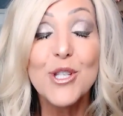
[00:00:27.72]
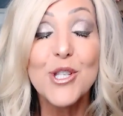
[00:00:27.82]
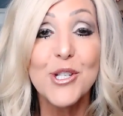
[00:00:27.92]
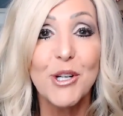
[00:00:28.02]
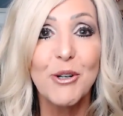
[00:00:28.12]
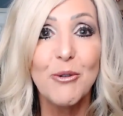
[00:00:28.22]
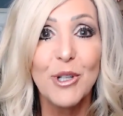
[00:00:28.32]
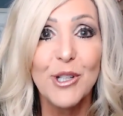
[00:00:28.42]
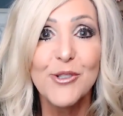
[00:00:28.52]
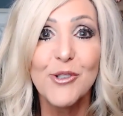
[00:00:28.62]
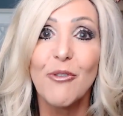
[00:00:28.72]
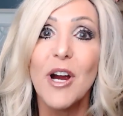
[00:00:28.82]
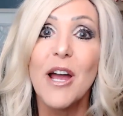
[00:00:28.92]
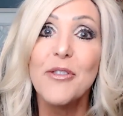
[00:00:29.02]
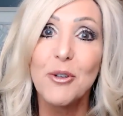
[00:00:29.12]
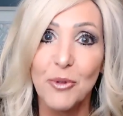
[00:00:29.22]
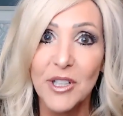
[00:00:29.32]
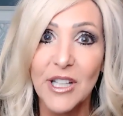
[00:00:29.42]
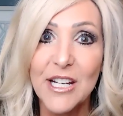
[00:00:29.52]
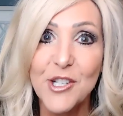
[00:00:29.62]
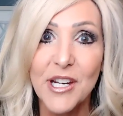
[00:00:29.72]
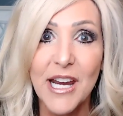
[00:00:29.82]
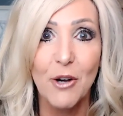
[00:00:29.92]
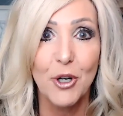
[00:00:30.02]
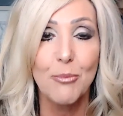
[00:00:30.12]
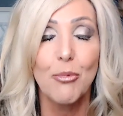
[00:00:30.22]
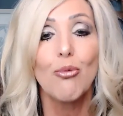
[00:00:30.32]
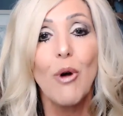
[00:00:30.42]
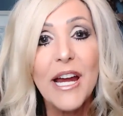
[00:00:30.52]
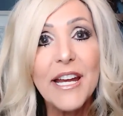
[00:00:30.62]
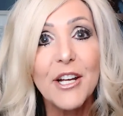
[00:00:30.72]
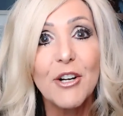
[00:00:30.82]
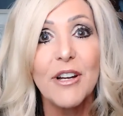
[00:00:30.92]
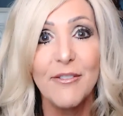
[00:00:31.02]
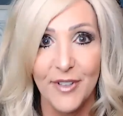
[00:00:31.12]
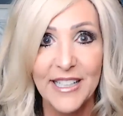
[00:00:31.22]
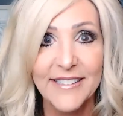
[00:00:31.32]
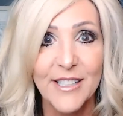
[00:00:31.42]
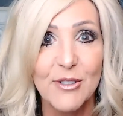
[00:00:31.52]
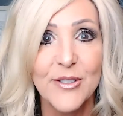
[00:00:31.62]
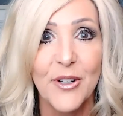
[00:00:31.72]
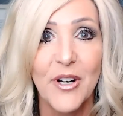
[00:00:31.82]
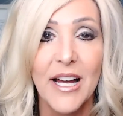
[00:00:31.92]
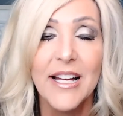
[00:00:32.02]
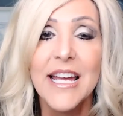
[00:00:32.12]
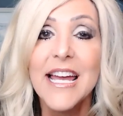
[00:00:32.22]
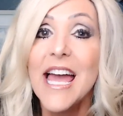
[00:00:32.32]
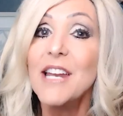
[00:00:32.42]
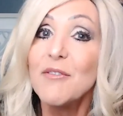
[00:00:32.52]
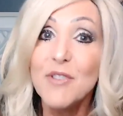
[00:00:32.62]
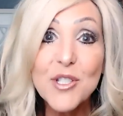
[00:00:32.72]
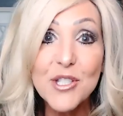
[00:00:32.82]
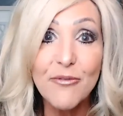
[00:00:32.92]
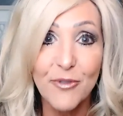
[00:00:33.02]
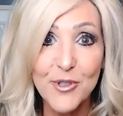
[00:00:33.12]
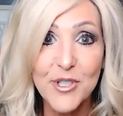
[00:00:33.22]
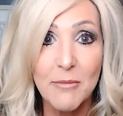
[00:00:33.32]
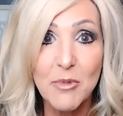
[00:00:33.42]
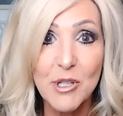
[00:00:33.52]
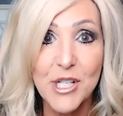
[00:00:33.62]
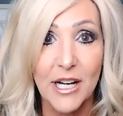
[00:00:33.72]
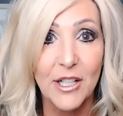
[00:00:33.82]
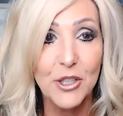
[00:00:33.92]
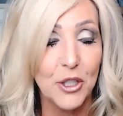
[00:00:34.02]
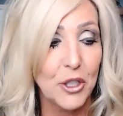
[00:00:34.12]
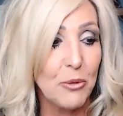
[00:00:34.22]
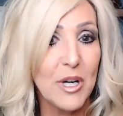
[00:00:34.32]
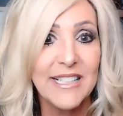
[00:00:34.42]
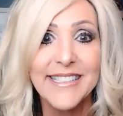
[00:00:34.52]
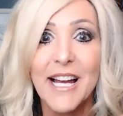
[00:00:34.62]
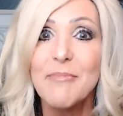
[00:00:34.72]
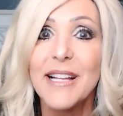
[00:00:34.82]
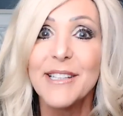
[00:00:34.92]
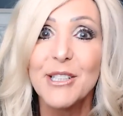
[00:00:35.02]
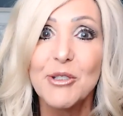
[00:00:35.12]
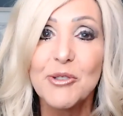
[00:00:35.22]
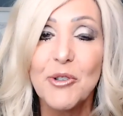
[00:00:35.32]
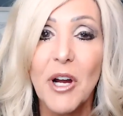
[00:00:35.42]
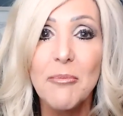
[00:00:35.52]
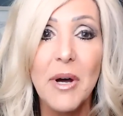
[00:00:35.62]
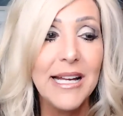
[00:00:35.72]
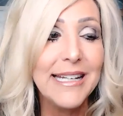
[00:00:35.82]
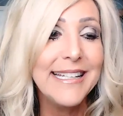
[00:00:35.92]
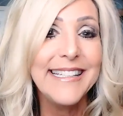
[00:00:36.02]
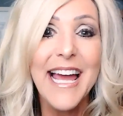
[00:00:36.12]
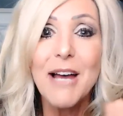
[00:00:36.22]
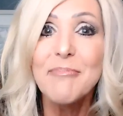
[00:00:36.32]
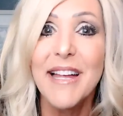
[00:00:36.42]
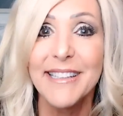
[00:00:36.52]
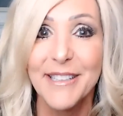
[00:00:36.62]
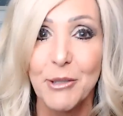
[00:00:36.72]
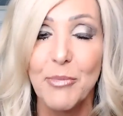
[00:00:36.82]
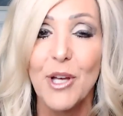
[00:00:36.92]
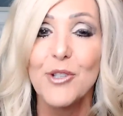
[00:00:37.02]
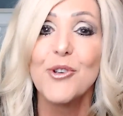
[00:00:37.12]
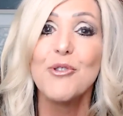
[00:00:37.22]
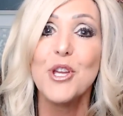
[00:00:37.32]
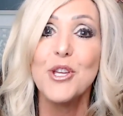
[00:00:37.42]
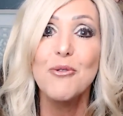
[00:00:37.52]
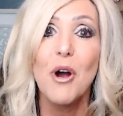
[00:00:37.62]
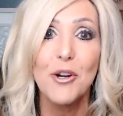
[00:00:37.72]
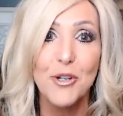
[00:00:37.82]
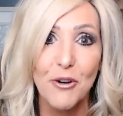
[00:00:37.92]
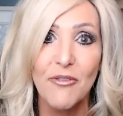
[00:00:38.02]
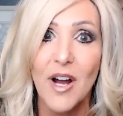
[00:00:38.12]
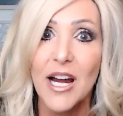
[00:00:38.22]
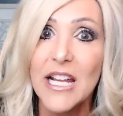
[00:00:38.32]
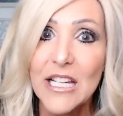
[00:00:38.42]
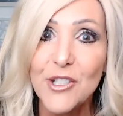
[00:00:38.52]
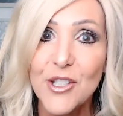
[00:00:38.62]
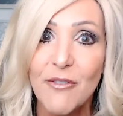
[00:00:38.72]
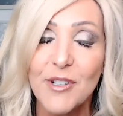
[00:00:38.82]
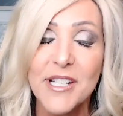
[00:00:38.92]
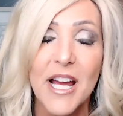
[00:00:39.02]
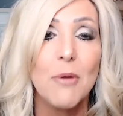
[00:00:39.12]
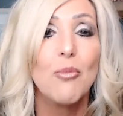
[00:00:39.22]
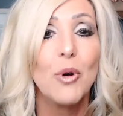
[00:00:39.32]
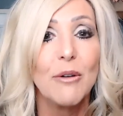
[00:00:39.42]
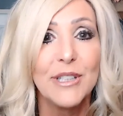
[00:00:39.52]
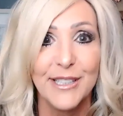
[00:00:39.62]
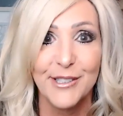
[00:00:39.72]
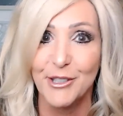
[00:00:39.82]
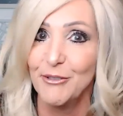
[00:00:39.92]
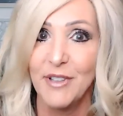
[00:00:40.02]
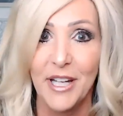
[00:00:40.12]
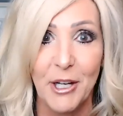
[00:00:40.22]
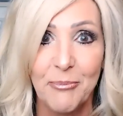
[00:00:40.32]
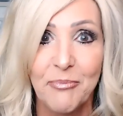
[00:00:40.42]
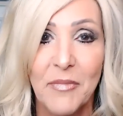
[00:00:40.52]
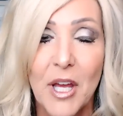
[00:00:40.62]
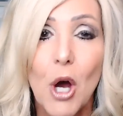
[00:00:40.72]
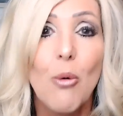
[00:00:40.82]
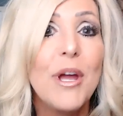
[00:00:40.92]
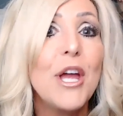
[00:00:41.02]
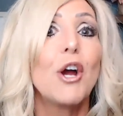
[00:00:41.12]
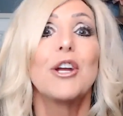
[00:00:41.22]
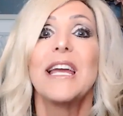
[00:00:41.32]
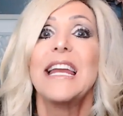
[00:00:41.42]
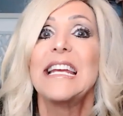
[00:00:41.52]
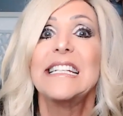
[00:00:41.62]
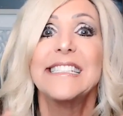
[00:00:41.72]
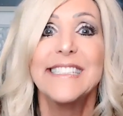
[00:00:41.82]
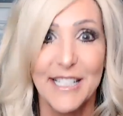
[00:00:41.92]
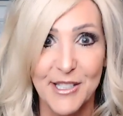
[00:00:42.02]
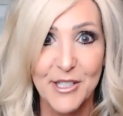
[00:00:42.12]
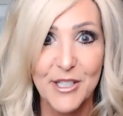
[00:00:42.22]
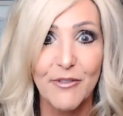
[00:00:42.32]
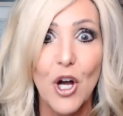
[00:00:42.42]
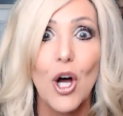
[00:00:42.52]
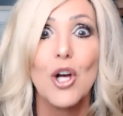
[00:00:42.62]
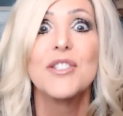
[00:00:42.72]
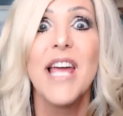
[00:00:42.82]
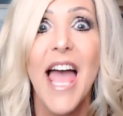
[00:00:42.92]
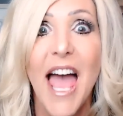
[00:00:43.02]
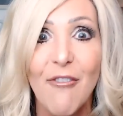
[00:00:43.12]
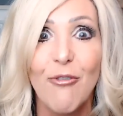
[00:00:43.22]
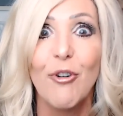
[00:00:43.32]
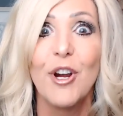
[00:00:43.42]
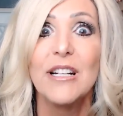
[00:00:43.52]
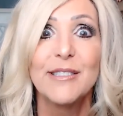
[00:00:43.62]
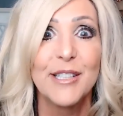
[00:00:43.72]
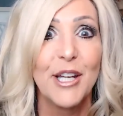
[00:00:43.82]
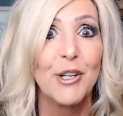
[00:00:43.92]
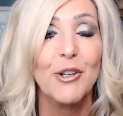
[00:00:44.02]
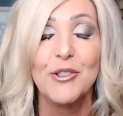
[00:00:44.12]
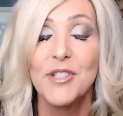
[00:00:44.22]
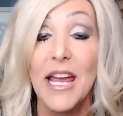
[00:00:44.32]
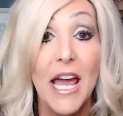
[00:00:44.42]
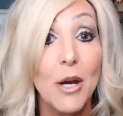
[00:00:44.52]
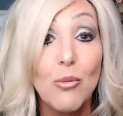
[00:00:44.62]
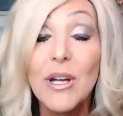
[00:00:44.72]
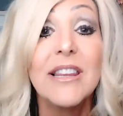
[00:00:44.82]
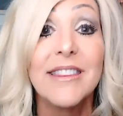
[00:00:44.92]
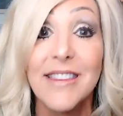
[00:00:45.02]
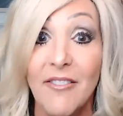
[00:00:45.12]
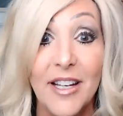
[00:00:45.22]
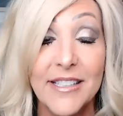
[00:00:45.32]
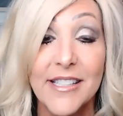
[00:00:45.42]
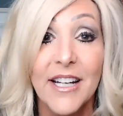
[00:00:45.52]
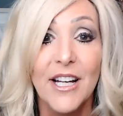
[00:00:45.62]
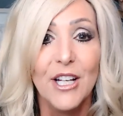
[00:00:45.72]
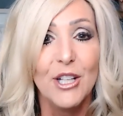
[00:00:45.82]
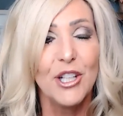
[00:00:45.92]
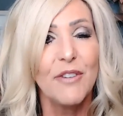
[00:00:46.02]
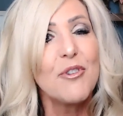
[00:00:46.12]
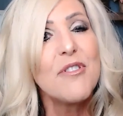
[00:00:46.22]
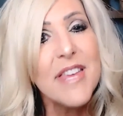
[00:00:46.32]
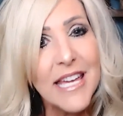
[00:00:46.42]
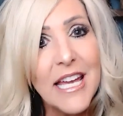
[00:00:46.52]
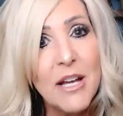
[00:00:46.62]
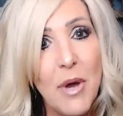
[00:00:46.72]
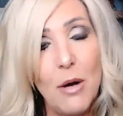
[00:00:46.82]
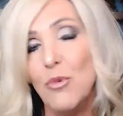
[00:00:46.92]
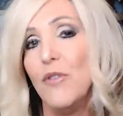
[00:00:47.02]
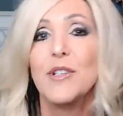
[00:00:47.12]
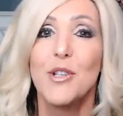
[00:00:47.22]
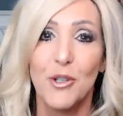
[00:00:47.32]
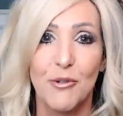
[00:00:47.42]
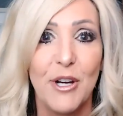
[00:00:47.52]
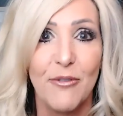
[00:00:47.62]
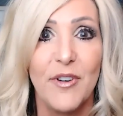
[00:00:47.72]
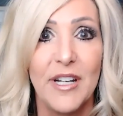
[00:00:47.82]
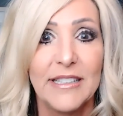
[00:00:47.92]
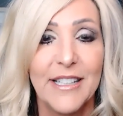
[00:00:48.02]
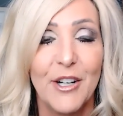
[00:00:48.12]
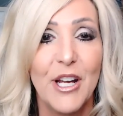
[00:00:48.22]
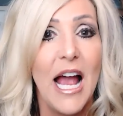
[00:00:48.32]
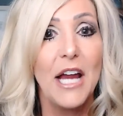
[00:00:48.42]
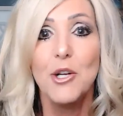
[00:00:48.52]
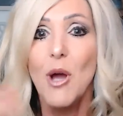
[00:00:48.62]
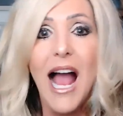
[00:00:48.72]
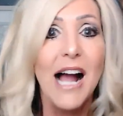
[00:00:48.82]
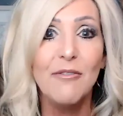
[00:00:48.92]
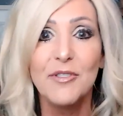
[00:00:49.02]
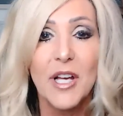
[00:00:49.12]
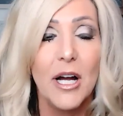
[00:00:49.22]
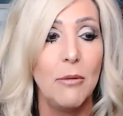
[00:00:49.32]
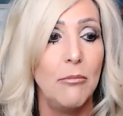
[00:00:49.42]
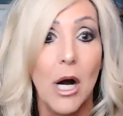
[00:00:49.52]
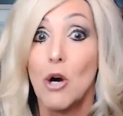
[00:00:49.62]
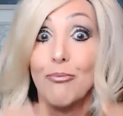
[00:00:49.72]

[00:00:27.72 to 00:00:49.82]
this is Cheryl Willis over at the Real Agent Now Group right here in Phoenix, Arizona. And if this is the first time to our channel, you're going to want to tap that little subscribe button and tap that little bell so that you are notified each and every time we release a new video. We are getting dozens of calls every single day, and we love it. Look, if you're thinking about moving to the greater Phoenix area and you have some